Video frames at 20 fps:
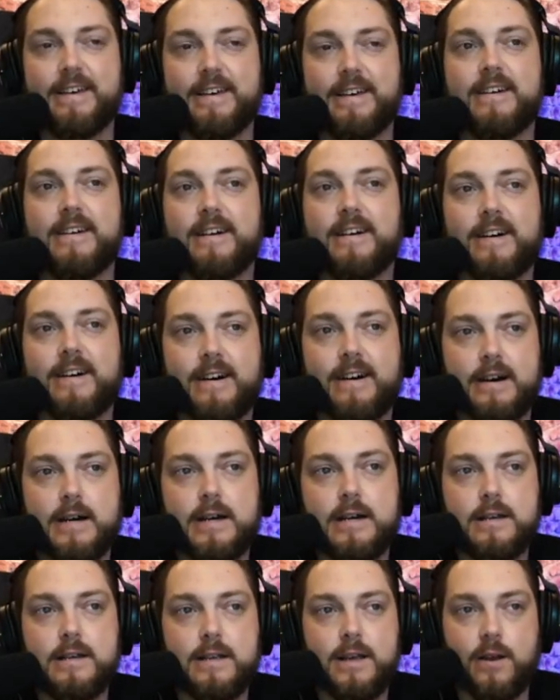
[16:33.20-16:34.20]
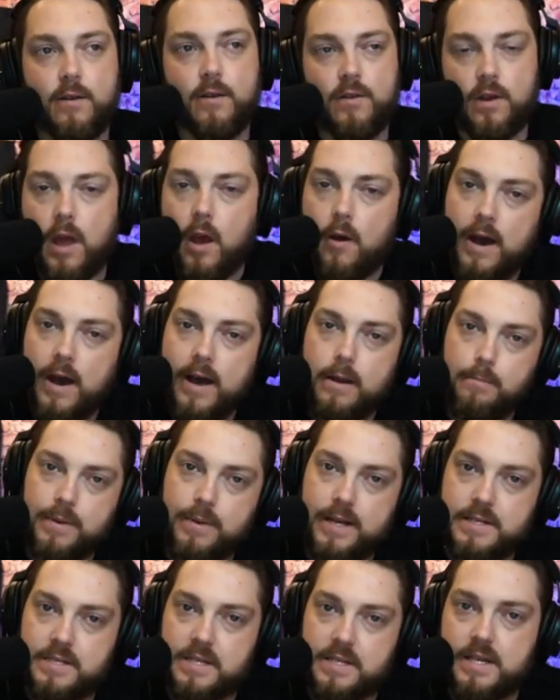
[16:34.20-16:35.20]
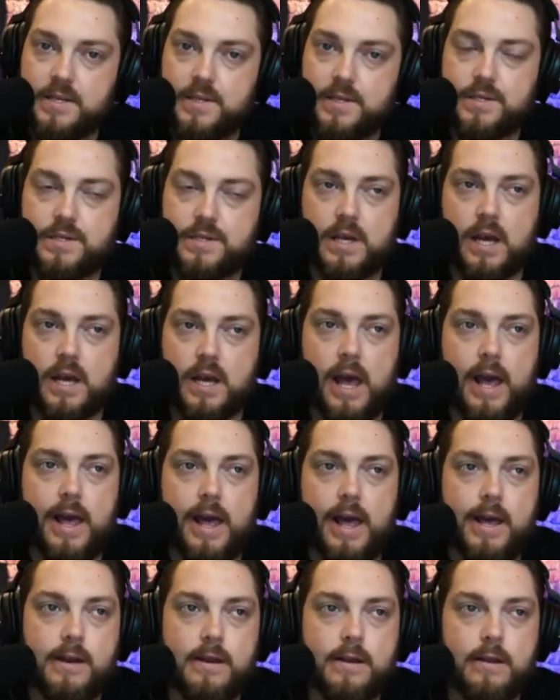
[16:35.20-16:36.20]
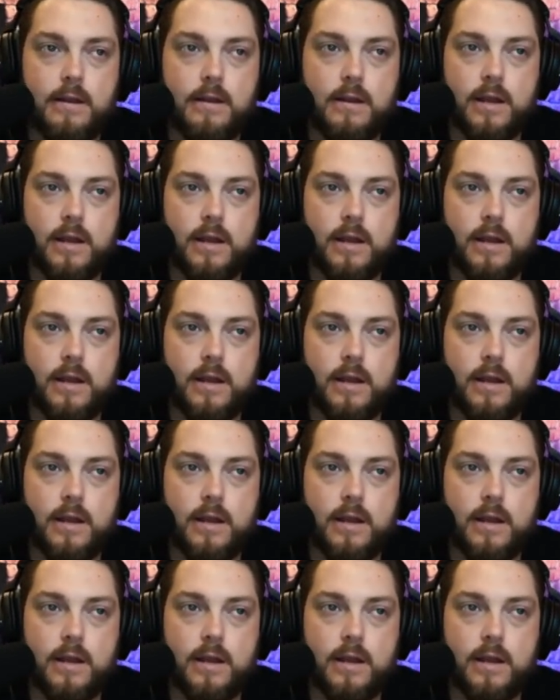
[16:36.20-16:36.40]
They go out of business and,